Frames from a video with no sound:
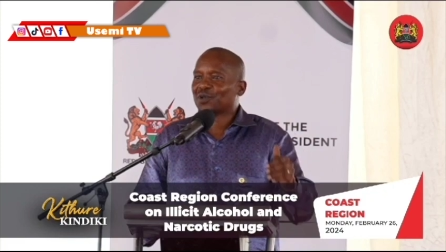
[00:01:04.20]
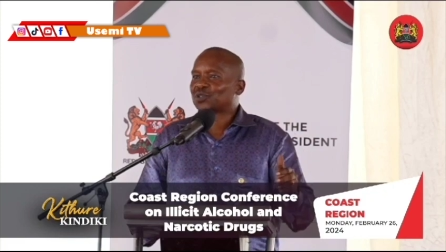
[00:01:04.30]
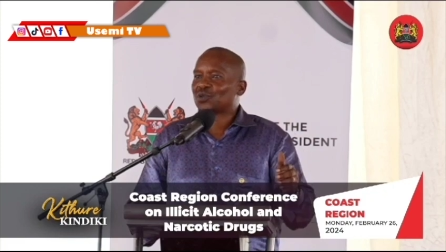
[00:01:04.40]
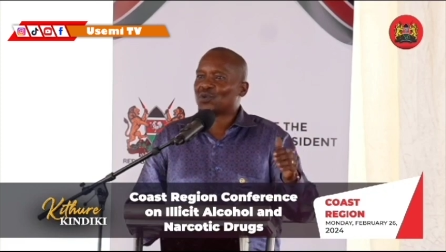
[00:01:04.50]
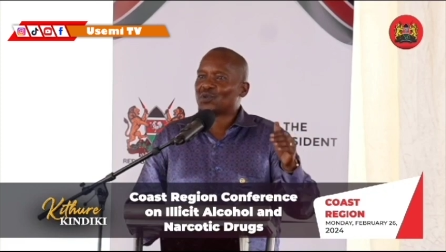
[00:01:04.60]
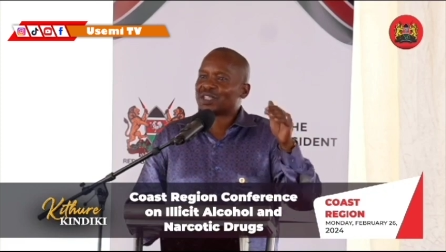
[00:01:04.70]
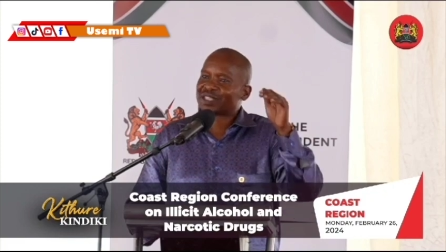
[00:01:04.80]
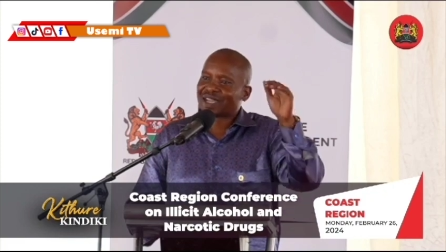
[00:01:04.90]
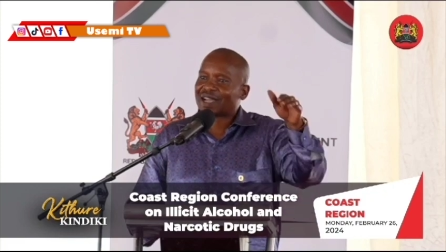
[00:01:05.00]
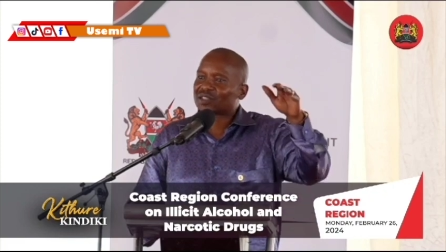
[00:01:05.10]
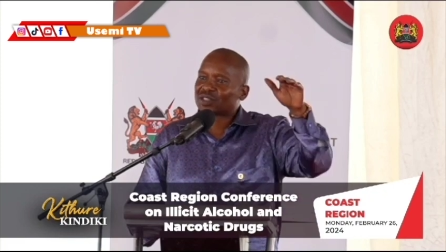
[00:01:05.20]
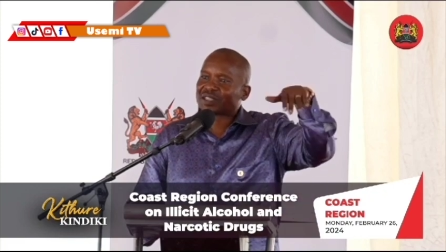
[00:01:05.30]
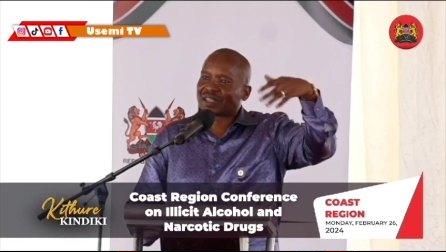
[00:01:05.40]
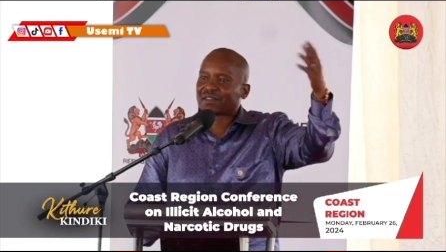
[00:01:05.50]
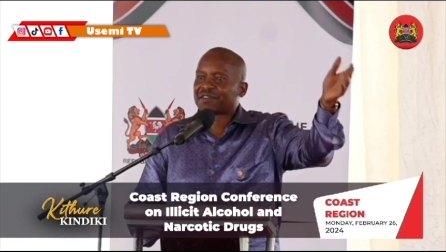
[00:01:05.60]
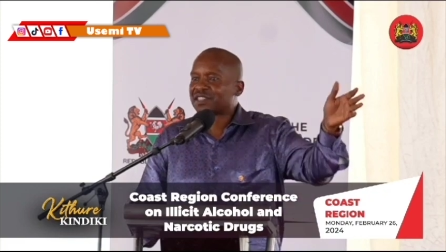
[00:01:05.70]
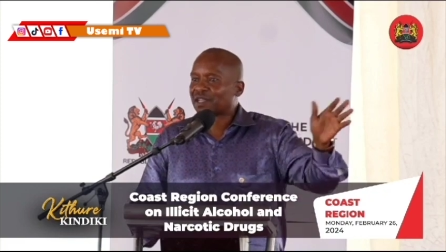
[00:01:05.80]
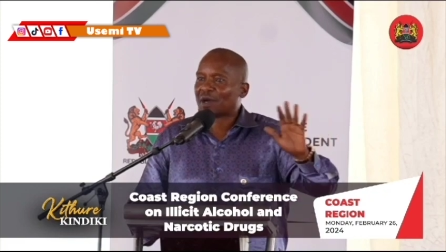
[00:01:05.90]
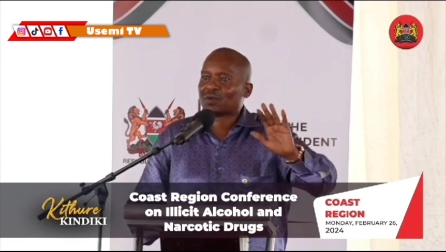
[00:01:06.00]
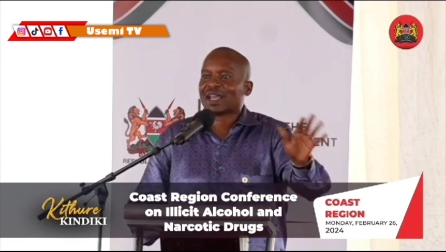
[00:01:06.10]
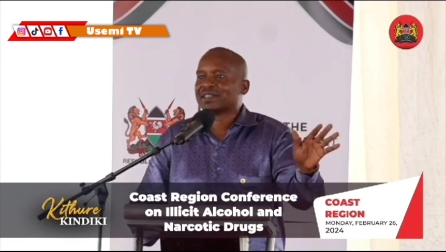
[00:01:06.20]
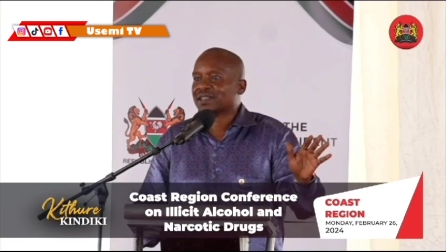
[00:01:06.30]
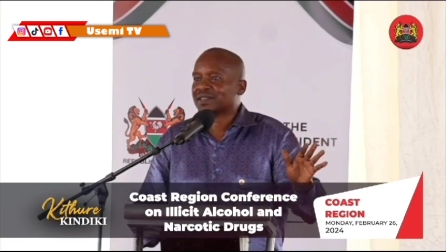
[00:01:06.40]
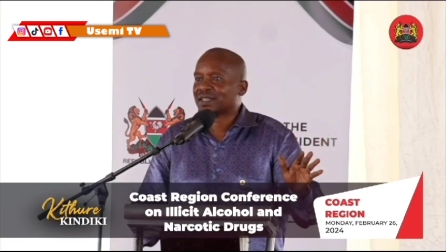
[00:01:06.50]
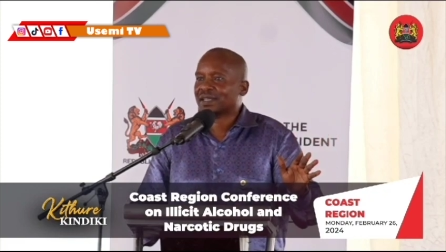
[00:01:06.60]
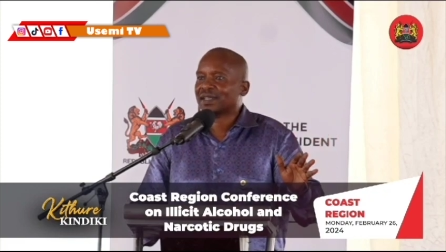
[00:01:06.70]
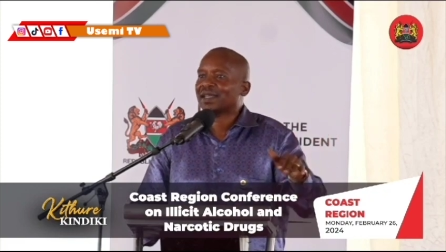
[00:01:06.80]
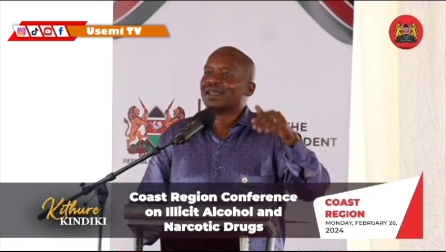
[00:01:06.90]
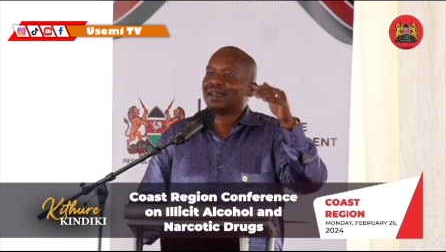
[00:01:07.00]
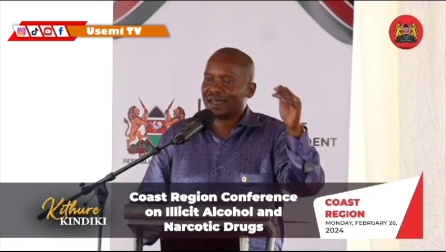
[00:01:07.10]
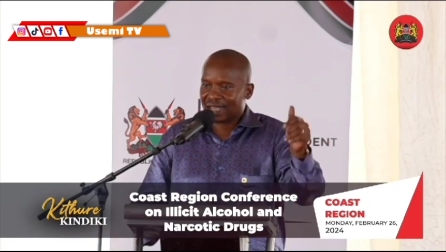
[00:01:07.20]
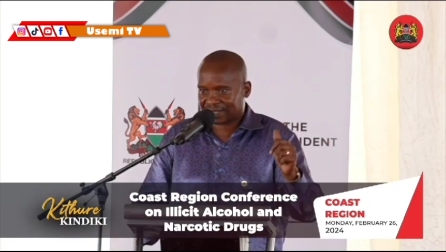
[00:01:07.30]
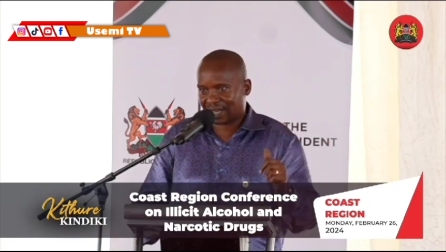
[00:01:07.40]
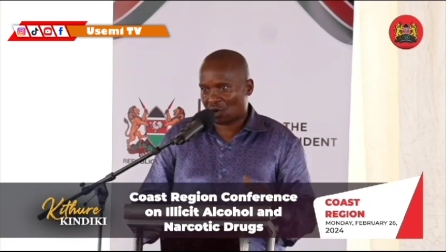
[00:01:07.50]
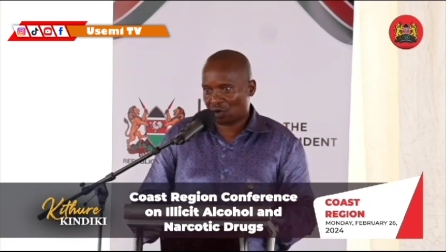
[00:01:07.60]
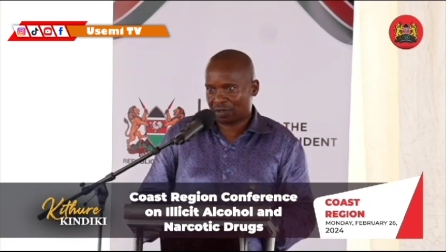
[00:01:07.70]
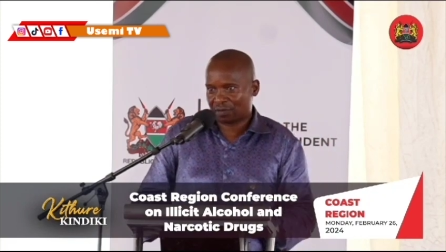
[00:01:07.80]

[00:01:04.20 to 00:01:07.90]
to discuss these other things about licensing later on.